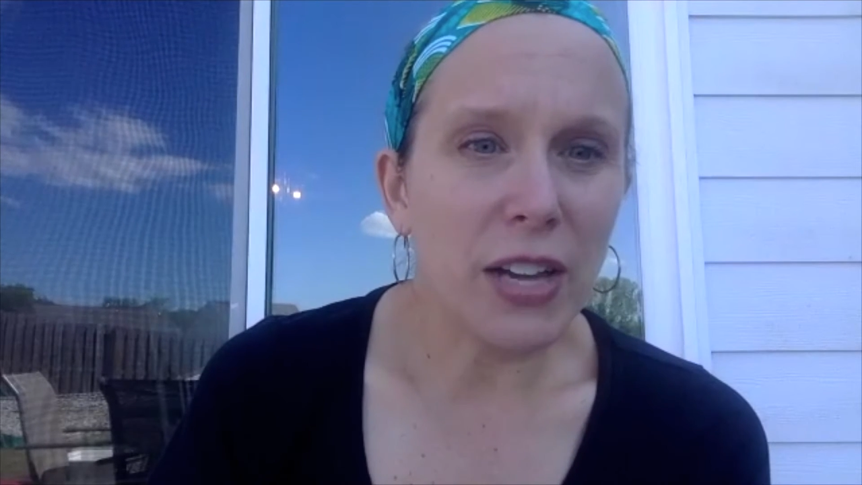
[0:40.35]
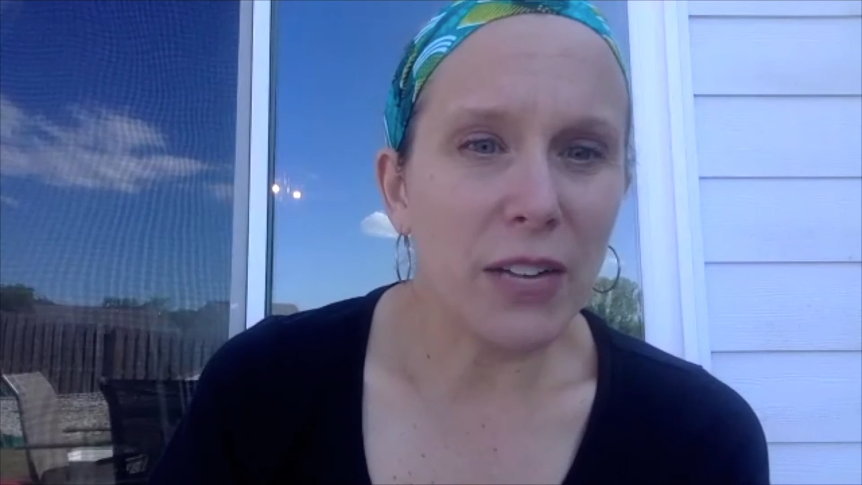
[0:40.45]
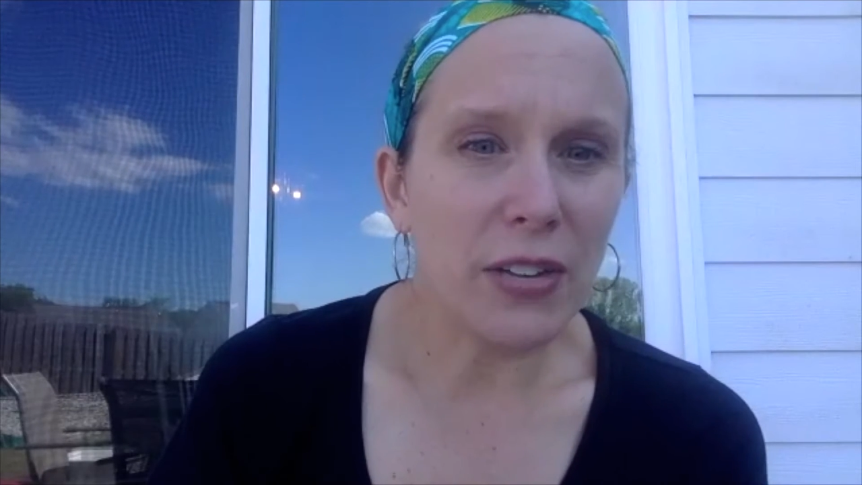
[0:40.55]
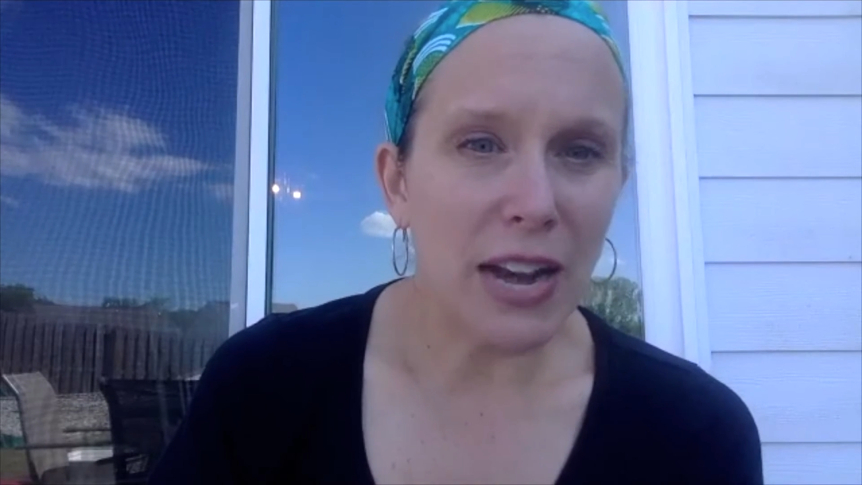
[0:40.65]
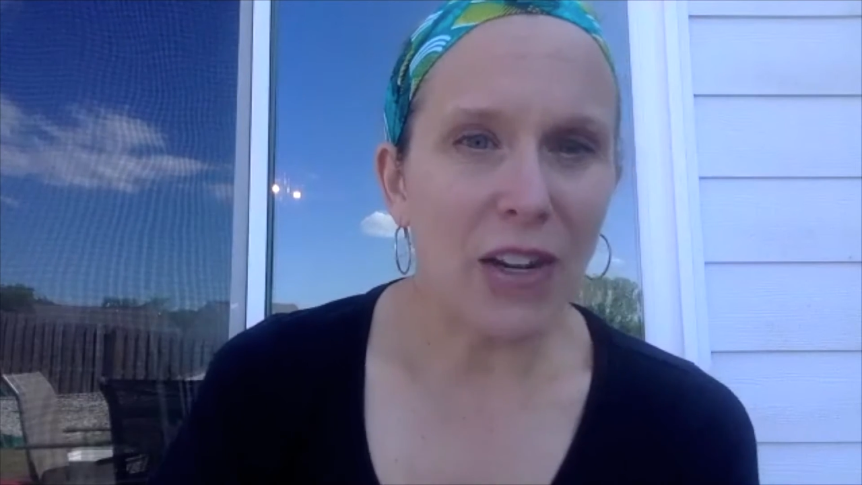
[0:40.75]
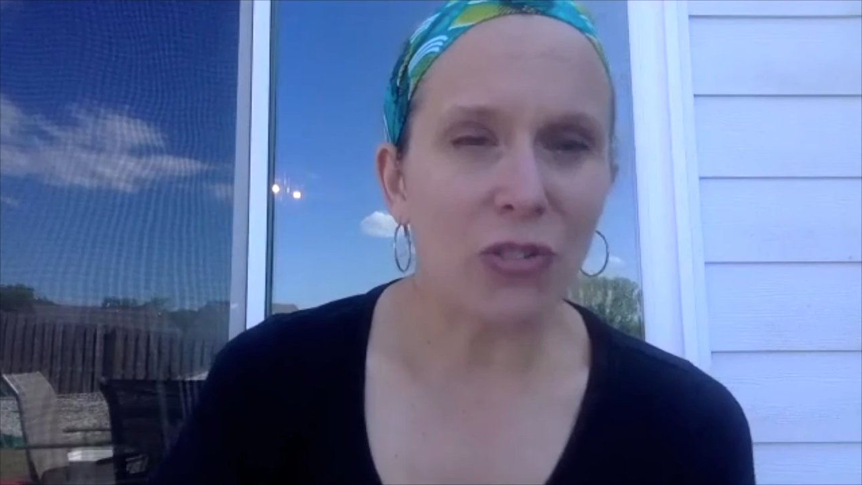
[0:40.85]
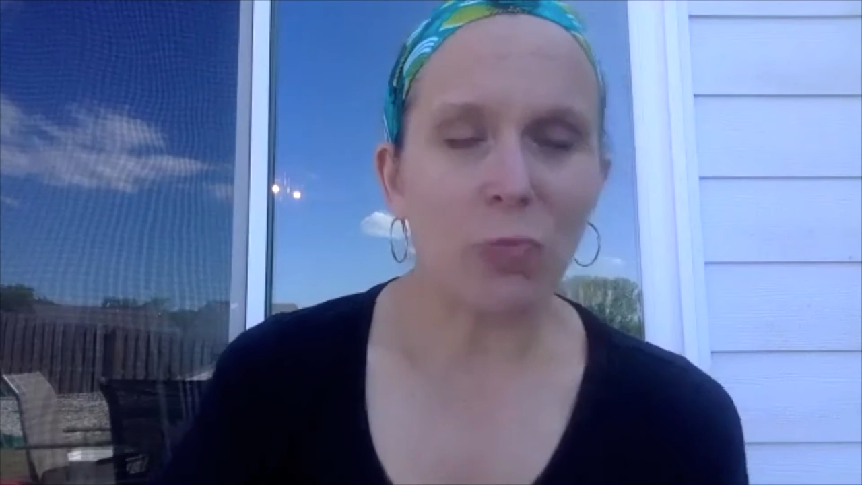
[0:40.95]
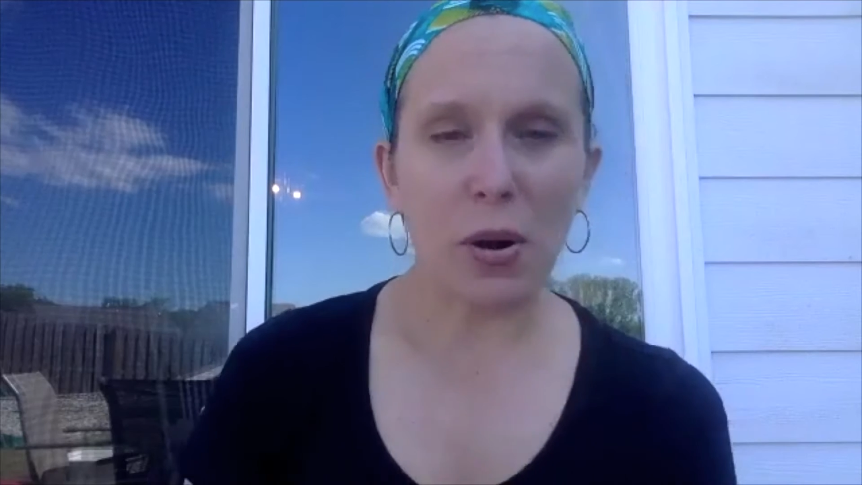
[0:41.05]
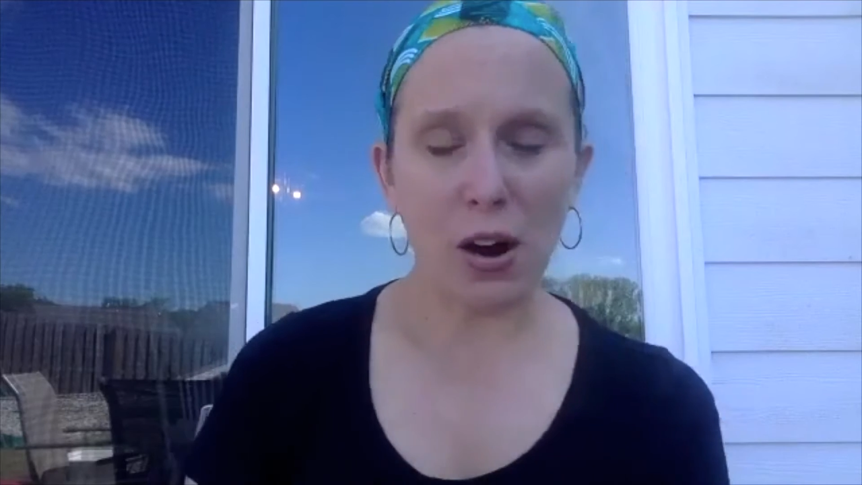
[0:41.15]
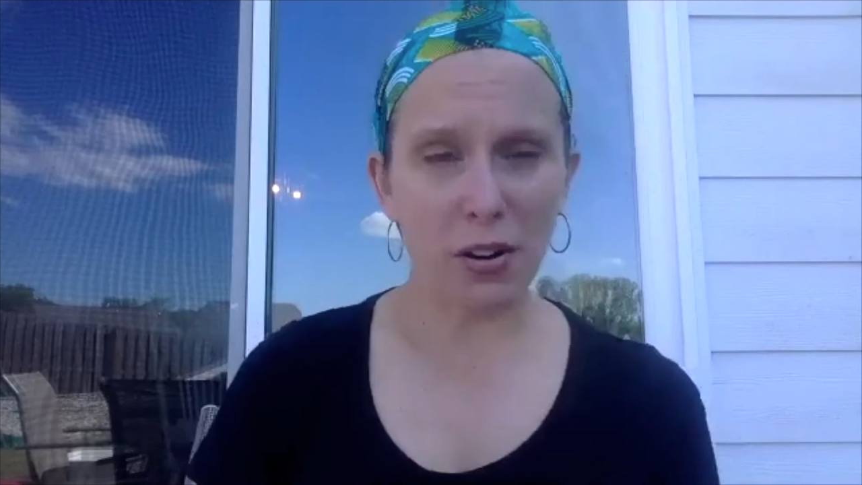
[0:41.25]
kind of a natural
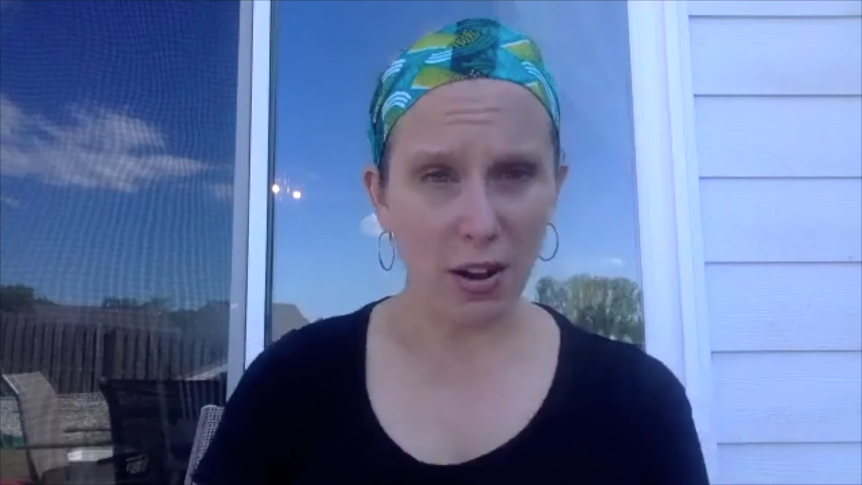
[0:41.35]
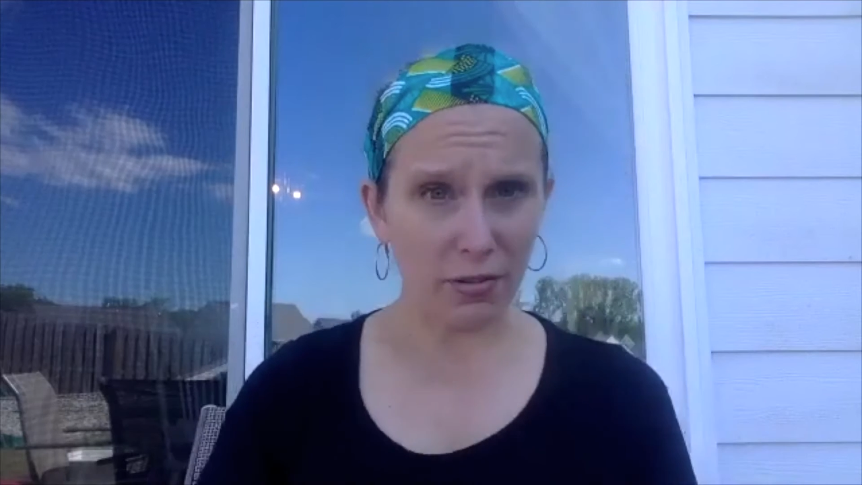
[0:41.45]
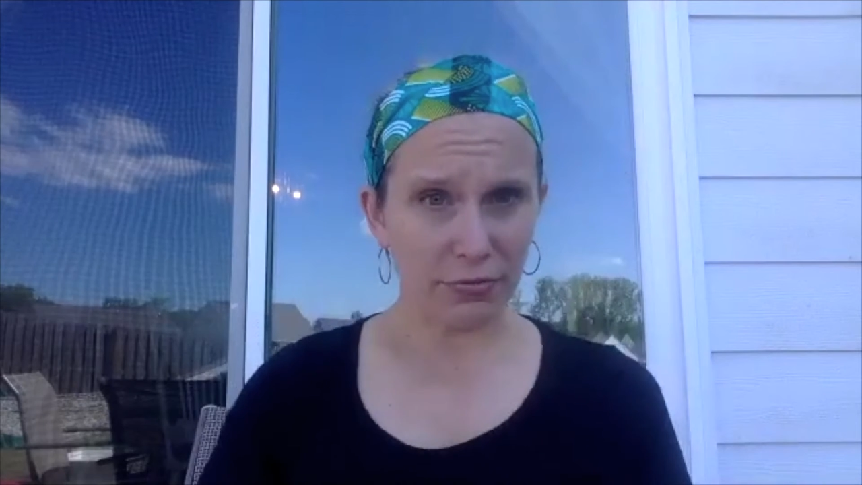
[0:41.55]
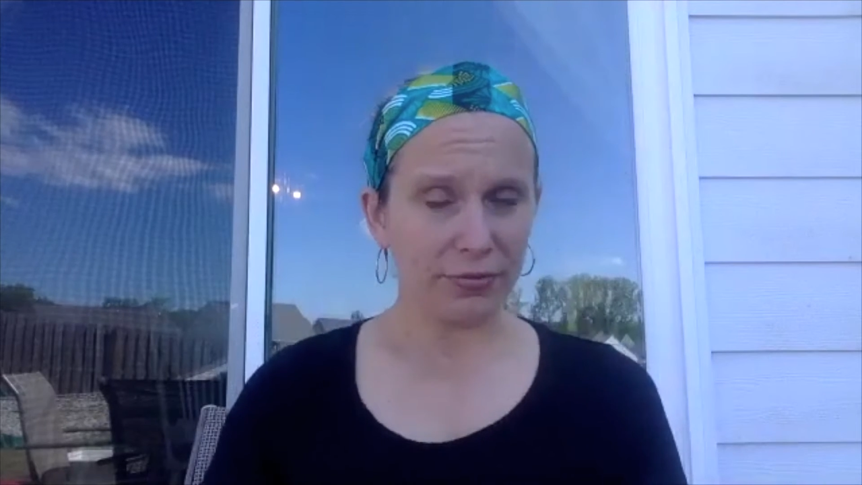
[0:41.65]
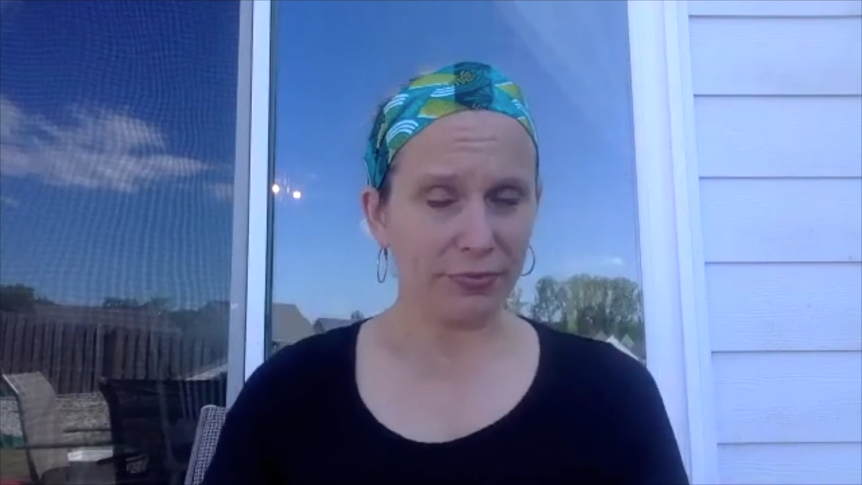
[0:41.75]
part of